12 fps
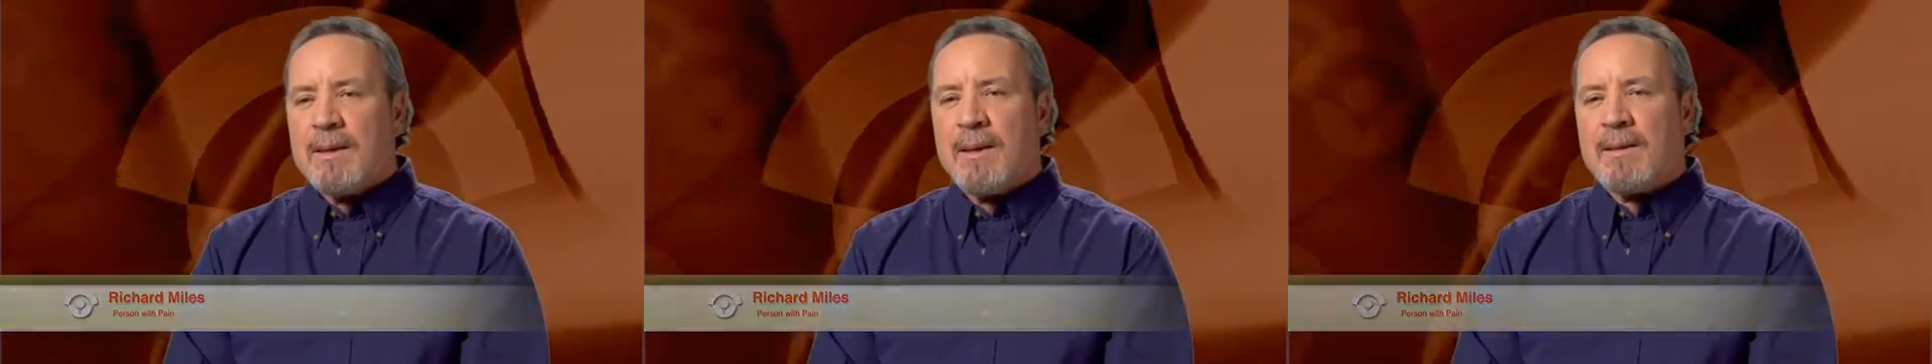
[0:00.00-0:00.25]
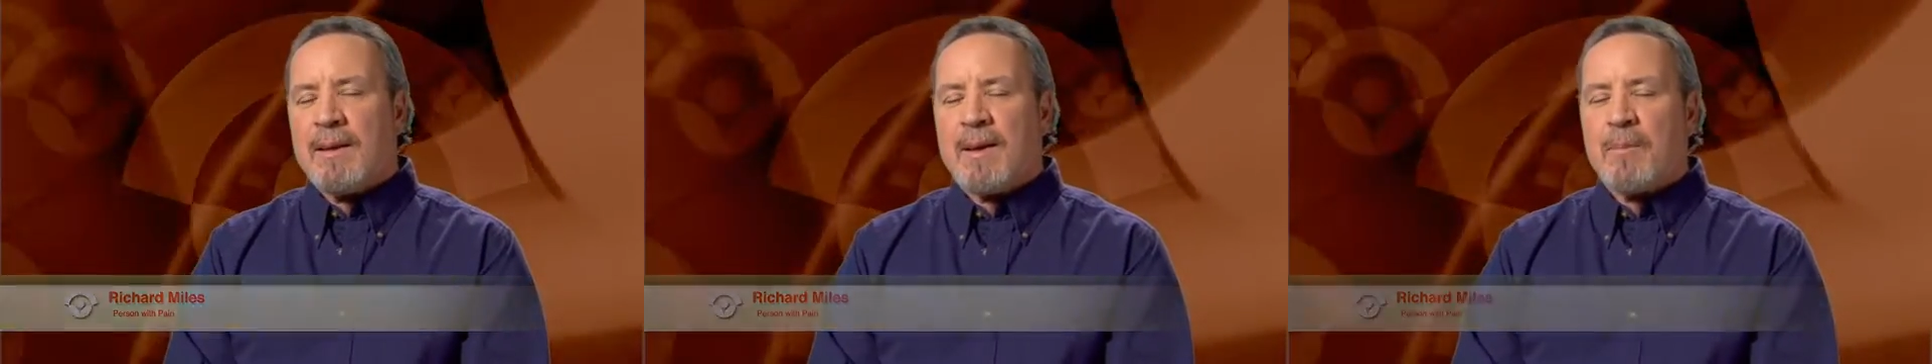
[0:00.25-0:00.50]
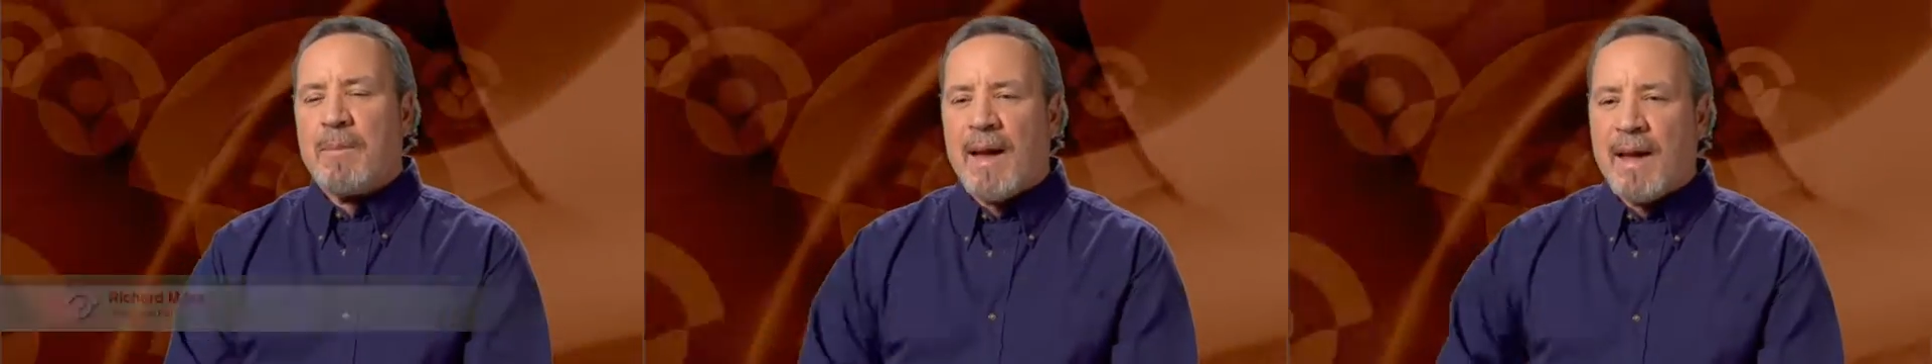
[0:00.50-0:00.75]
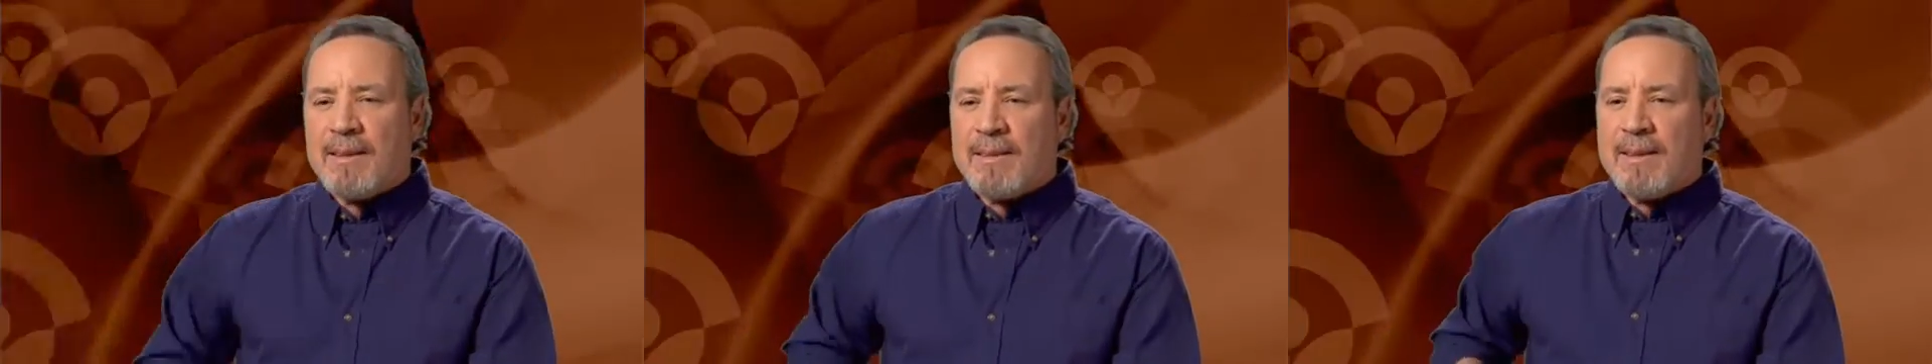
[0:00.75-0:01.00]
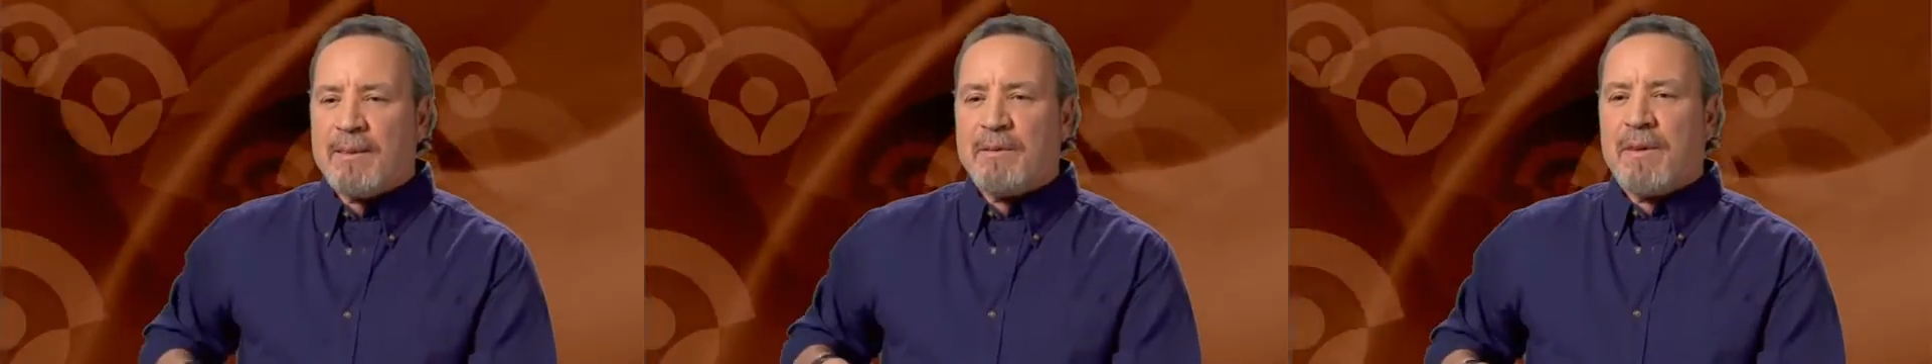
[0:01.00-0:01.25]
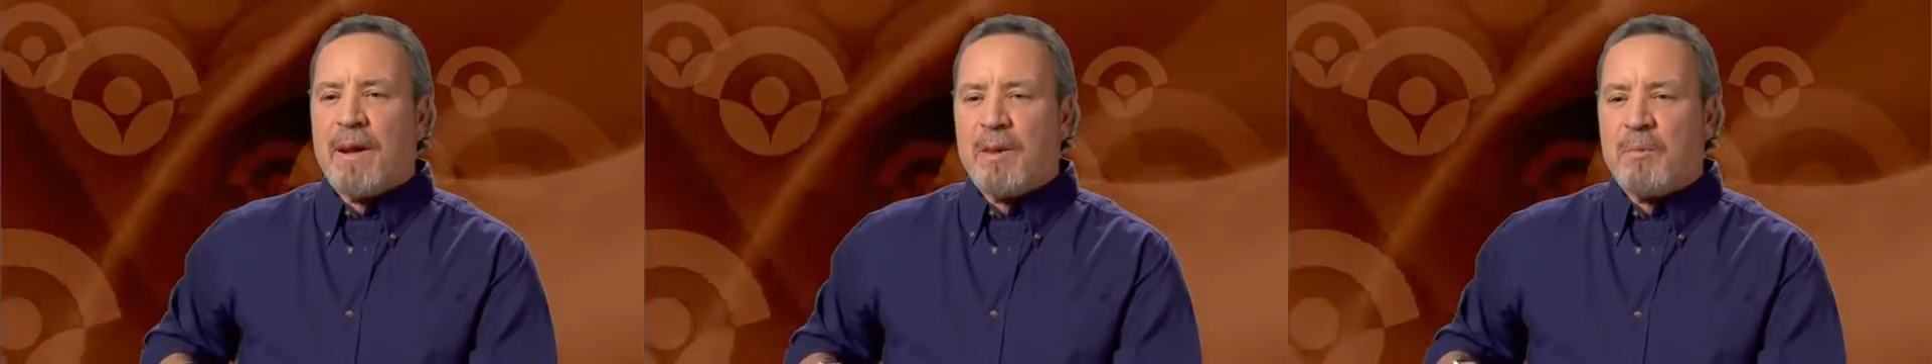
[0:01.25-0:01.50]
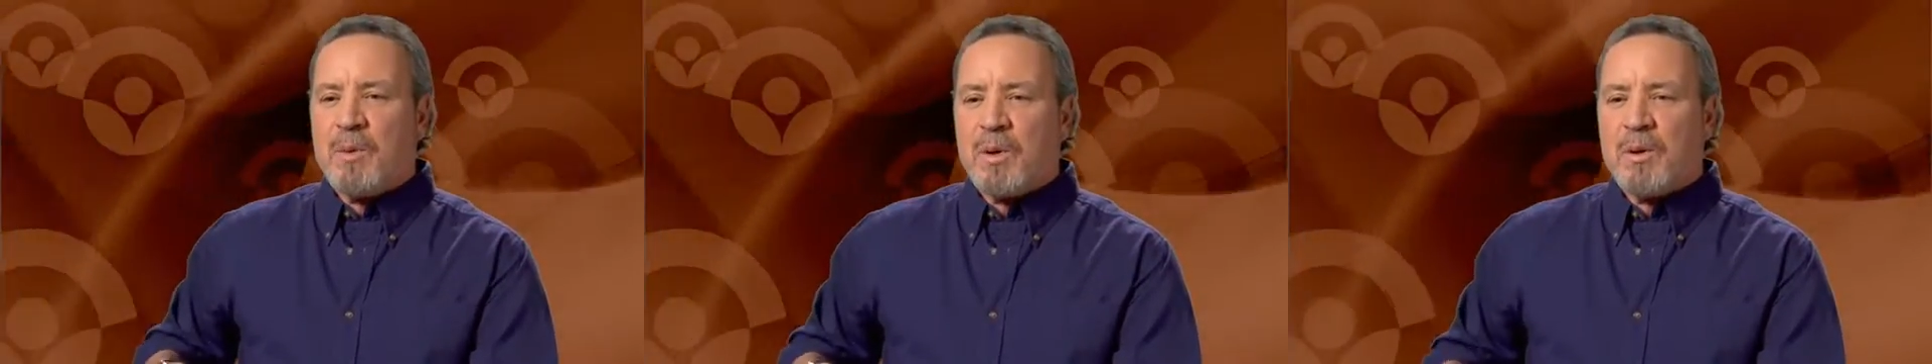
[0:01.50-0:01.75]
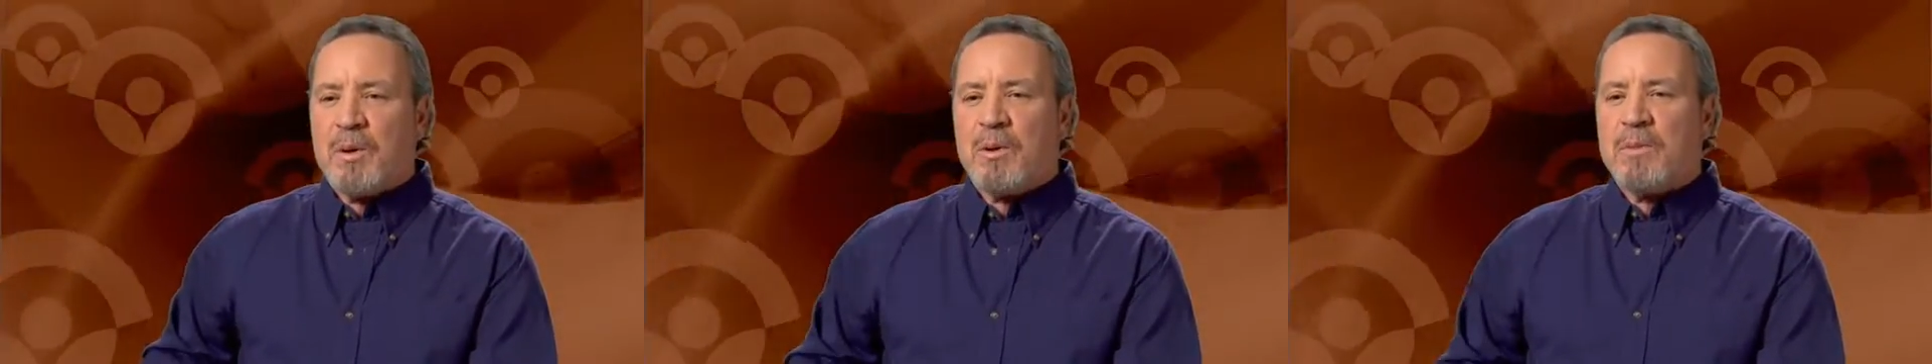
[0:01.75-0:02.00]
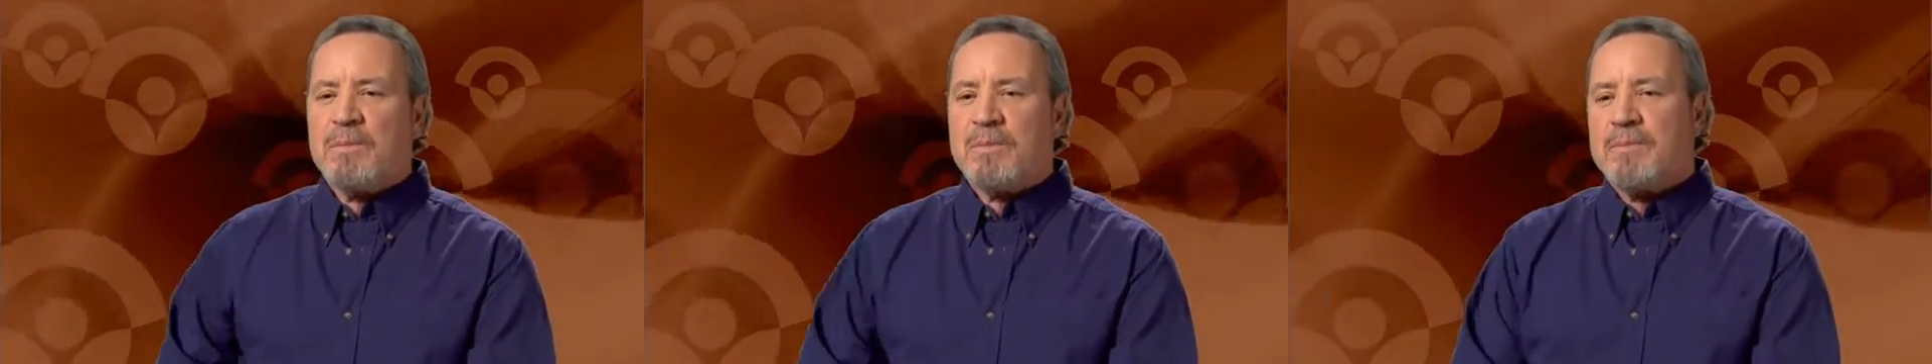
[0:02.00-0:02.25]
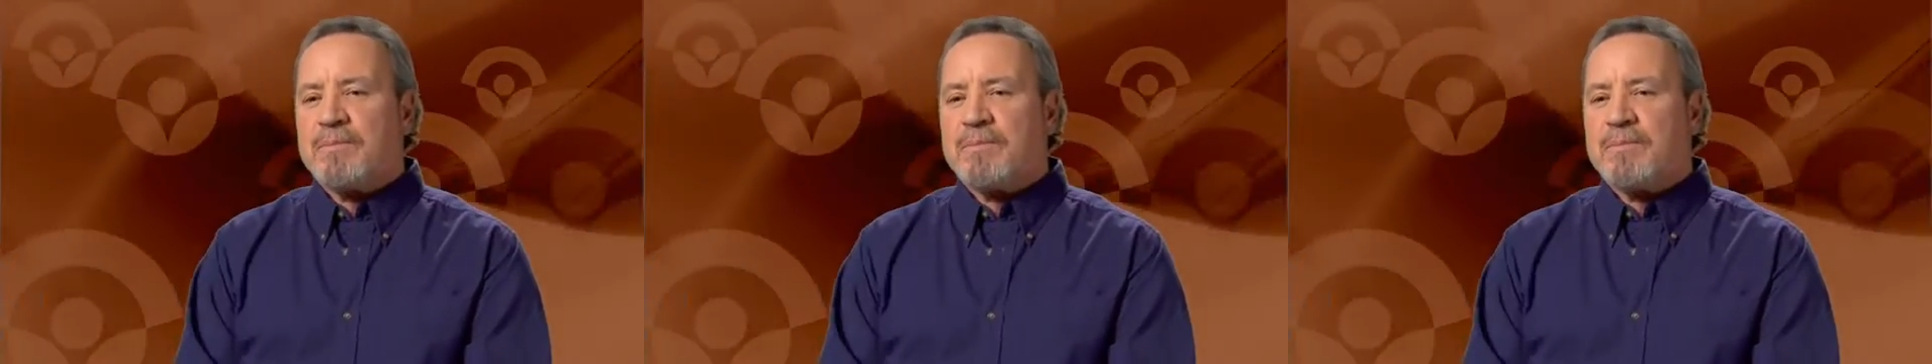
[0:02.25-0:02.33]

they take a magnet, they find the porthole,